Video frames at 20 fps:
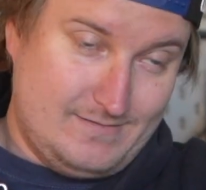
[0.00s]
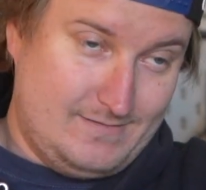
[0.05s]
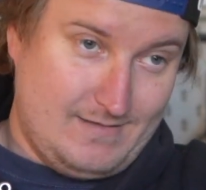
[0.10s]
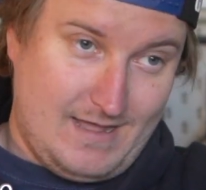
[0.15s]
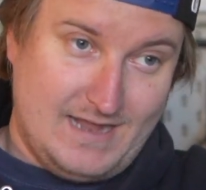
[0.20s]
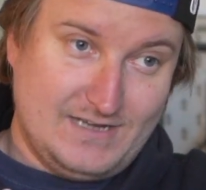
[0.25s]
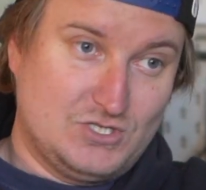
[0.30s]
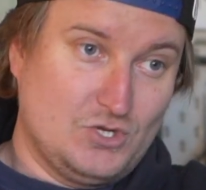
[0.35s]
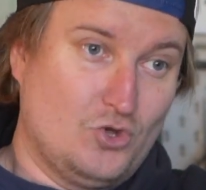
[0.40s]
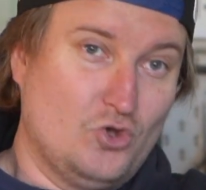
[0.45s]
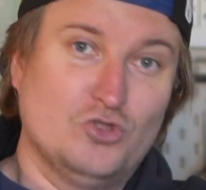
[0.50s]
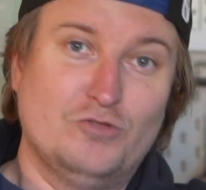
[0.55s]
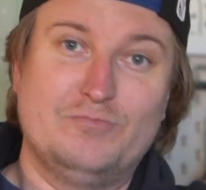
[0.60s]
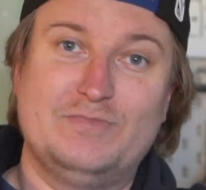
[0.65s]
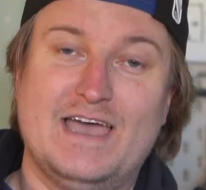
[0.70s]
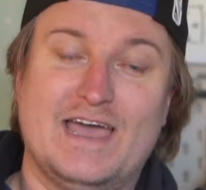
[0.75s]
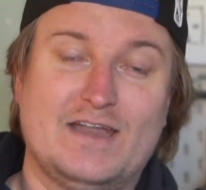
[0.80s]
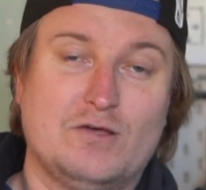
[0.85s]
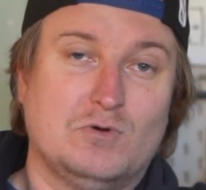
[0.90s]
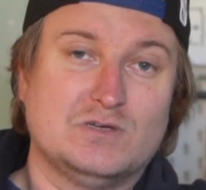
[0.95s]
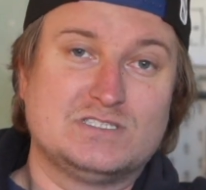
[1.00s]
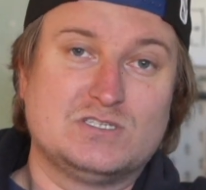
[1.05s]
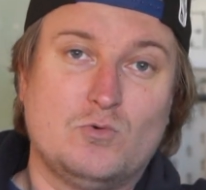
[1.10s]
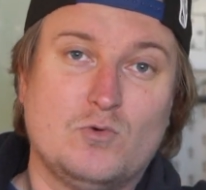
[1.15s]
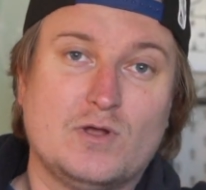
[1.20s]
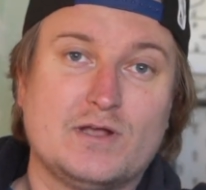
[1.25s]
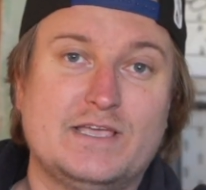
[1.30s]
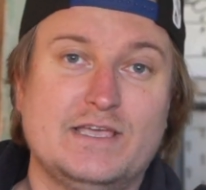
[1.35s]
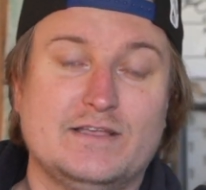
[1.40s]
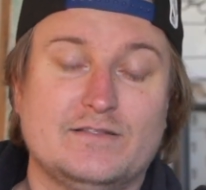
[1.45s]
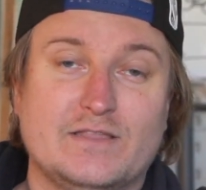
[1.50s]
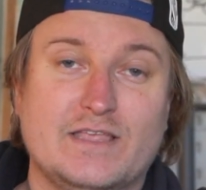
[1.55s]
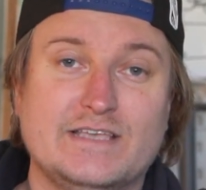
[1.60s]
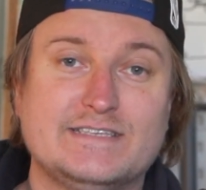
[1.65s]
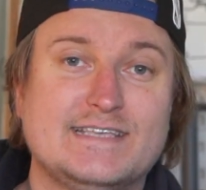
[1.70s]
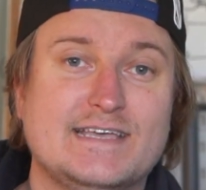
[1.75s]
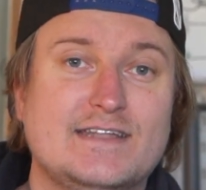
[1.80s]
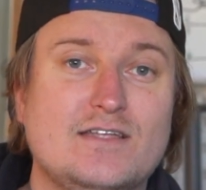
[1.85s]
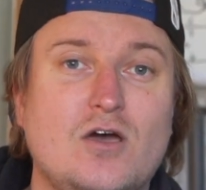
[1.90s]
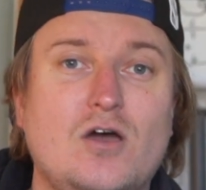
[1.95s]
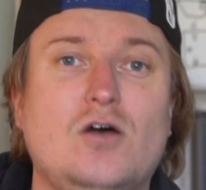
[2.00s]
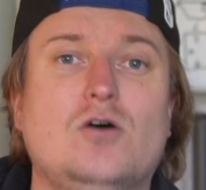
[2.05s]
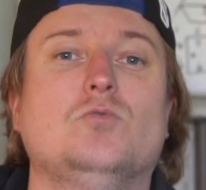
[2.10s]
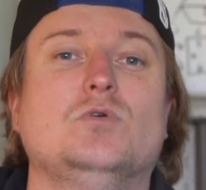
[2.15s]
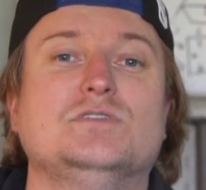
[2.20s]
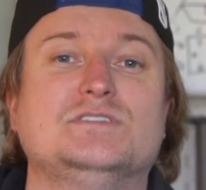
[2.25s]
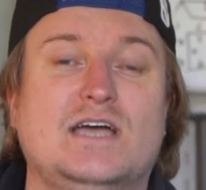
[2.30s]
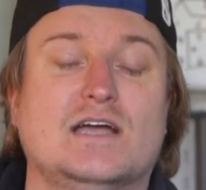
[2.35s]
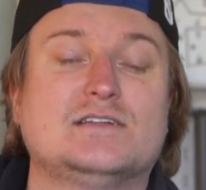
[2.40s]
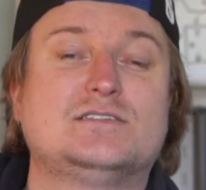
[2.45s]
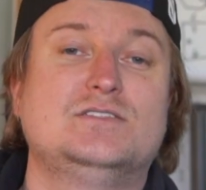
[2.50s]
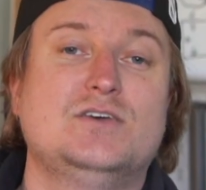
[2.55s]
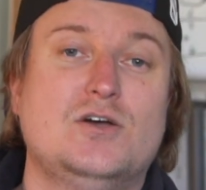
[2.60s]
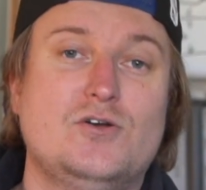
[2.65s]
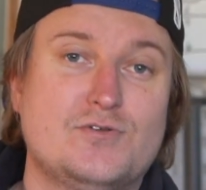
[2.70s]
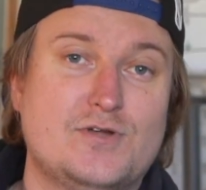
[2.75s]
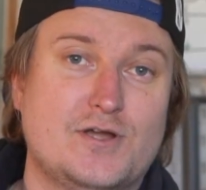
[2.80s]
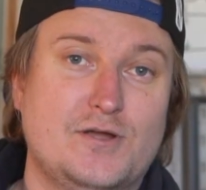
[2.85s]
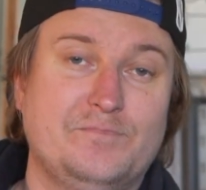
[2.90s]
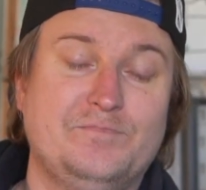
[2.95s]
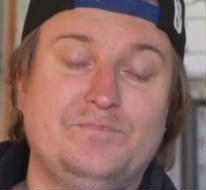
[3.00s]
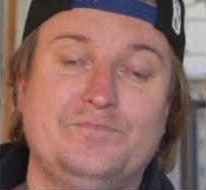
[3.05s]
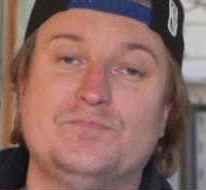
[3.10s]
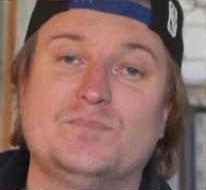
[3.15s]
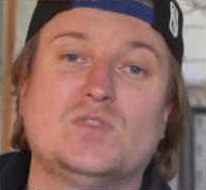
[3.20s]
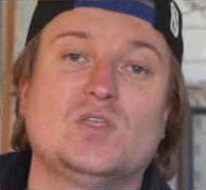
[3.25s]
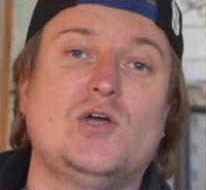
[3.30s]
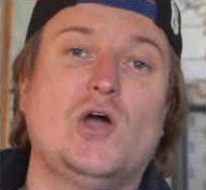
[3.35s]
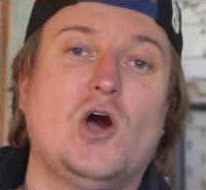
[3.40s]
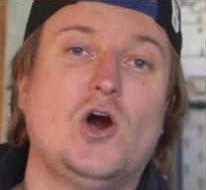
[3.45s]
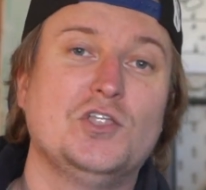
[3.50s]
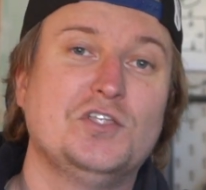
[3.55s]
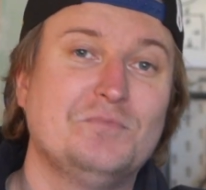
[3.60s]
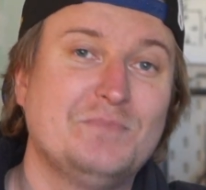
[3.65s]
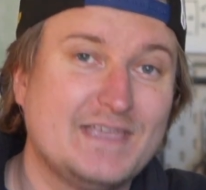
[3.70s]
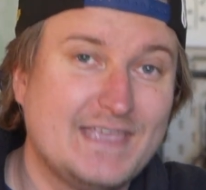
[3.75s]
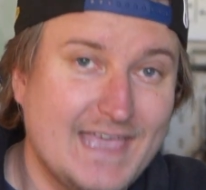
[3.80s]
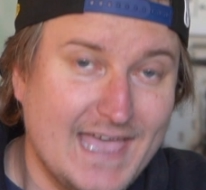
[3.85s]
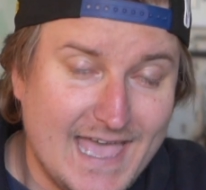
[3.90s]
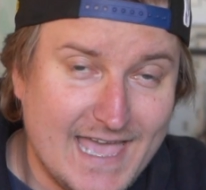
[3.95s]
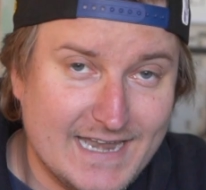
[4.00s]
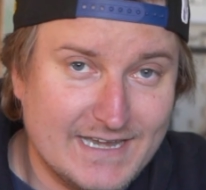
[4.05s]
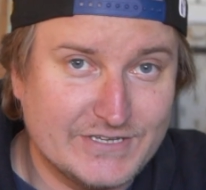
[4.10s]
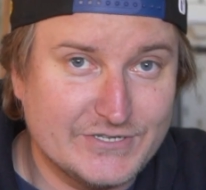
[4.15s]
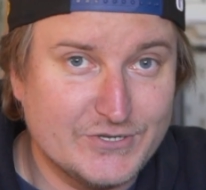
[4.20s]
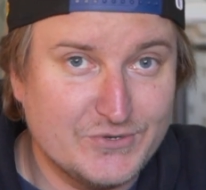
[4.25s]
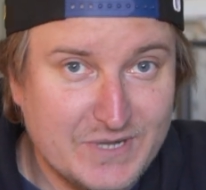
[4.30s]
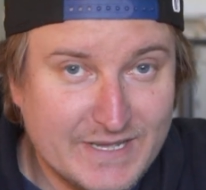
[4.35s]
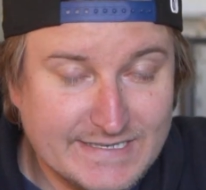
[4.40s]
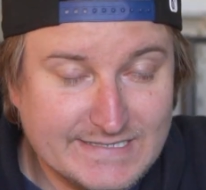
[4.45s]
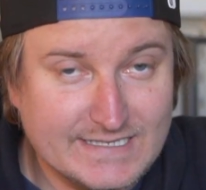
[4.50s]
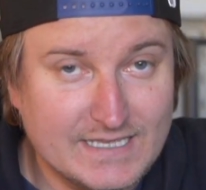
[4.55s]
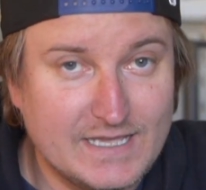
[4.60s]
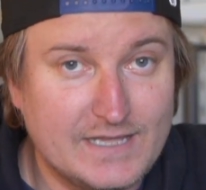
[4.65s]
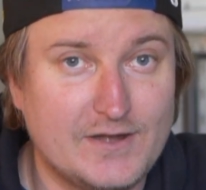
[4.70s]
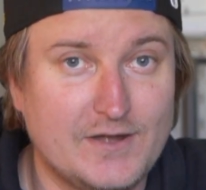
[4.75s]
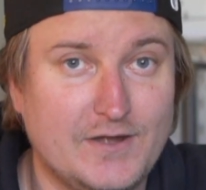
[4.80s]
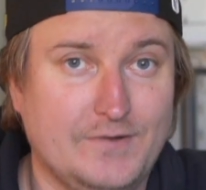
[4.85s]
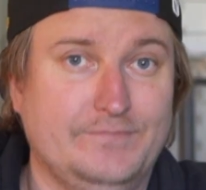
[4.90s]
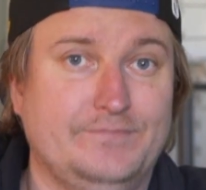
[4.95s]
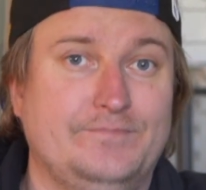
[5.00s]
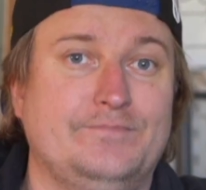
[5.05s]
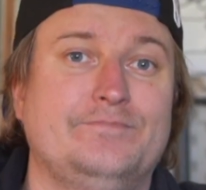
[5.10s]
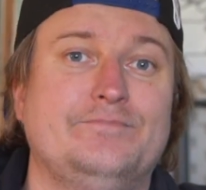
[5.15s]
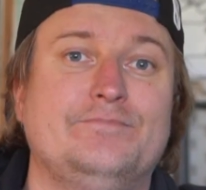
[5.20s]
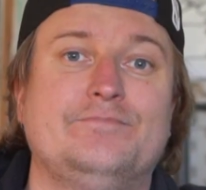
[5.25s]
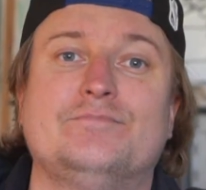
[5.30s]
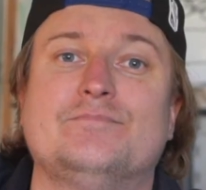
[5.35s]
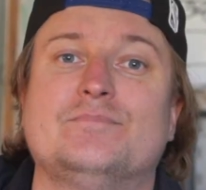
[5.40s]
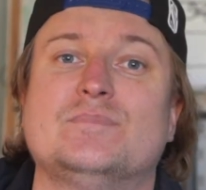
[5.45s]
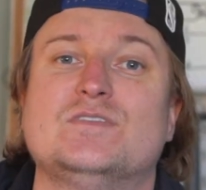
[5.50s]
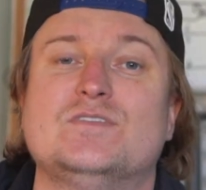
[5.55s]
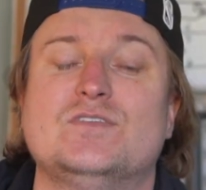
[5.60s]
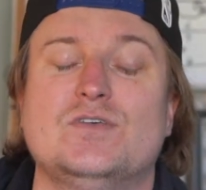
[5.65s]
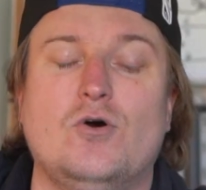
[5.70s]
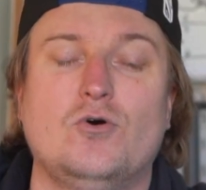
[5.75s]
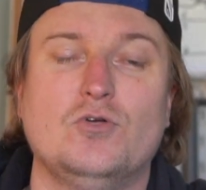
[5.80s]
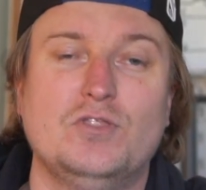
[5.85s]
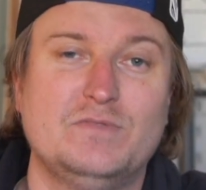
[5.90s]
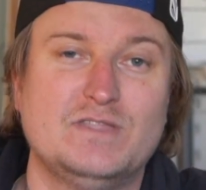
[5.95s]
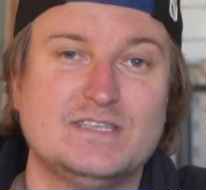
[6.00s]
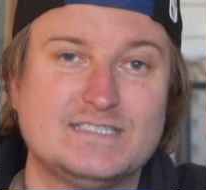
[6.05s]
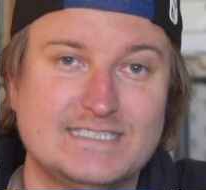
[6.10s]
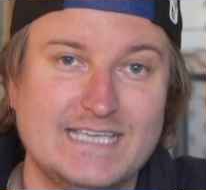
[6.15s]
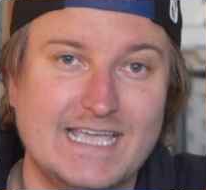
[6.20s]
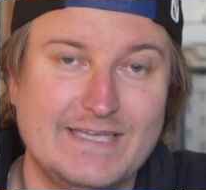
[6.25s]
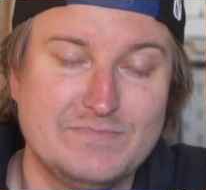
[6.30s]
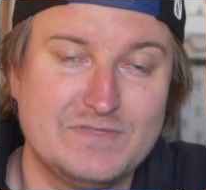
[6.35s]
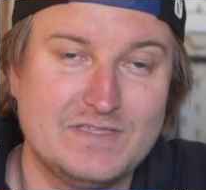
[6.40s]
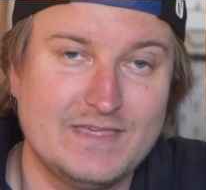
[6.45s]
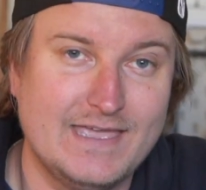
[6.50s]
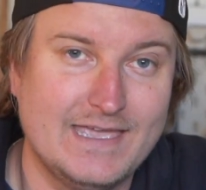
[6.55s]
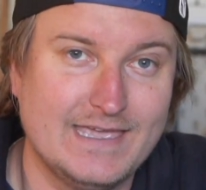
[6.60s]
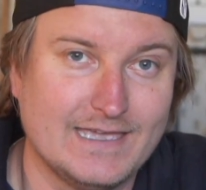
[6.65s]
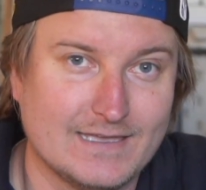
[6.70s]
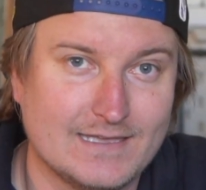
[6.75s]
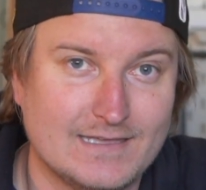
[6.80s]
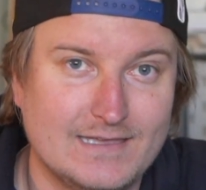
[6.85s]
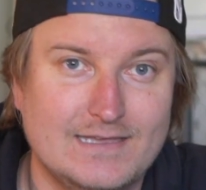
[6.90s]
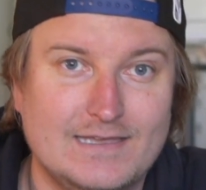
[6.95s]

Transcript: I told them that it wasn't working. They said, oh, we'll talk to the owner. Called them again 2 days later, told them the same thing.